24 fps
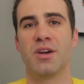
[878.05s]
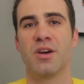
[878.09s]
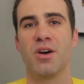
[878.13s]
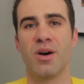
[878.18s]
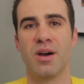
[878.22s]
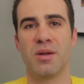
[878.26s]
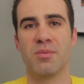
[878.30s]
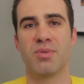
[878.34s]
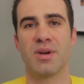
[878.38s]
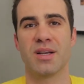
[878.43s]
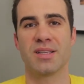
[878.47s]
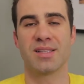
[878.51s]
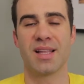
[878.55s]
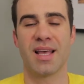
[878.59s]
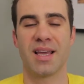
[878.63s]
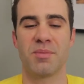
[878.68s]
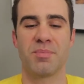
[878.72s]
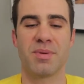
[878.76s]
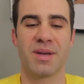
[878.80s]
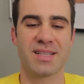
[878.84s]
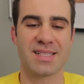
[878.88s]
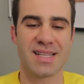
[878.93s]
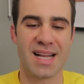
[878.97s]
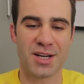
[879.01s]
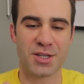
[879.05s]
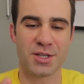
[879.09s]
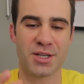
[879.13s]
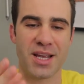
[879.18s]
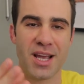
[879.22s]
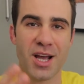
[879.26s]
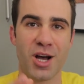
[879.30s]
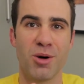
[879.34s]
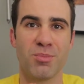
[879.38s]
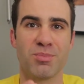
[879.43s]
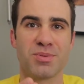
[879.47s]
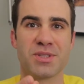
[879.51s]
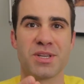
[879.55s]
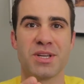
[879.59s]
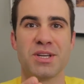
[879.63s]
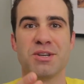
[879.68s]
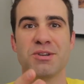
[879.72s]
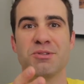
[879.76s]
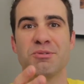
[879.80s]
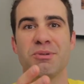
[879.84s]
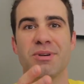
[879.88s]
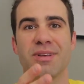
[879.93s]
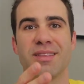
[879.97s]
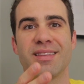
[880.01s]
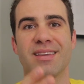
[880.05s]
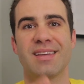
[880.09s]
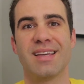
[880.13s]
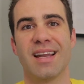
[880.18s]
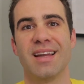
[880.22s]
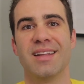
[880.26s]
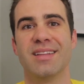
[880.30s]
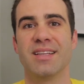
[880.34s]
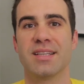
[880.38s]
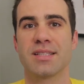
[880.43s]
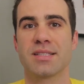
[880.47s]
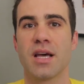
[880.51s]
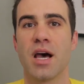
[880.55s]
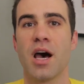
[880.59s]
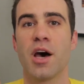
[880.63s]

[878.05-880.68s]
go ahead and press like because it actually helps with getting this to